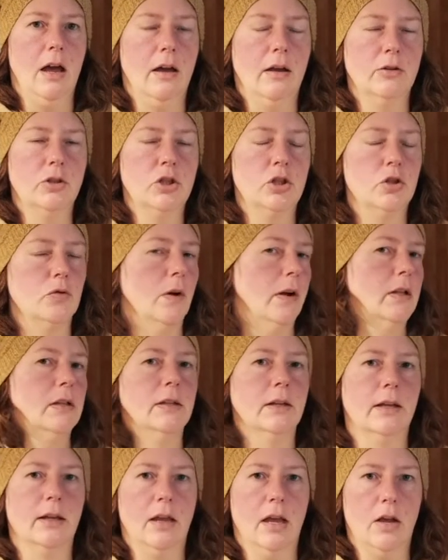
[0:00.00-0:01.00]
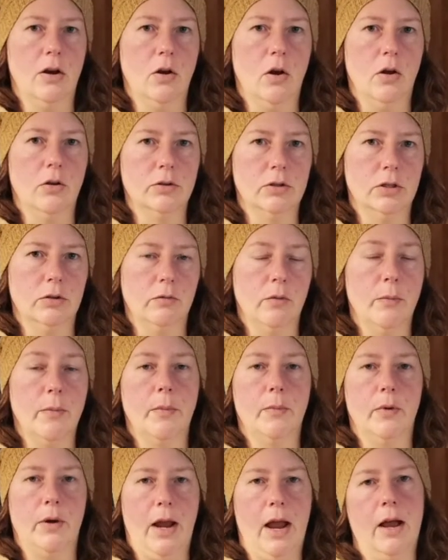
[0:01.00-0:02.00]
struggling at all to
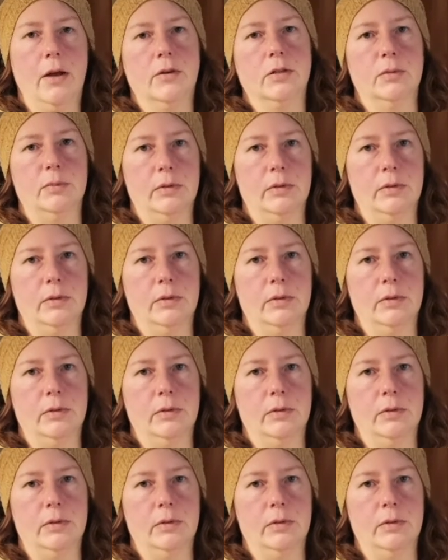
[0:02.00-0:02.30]
remember how to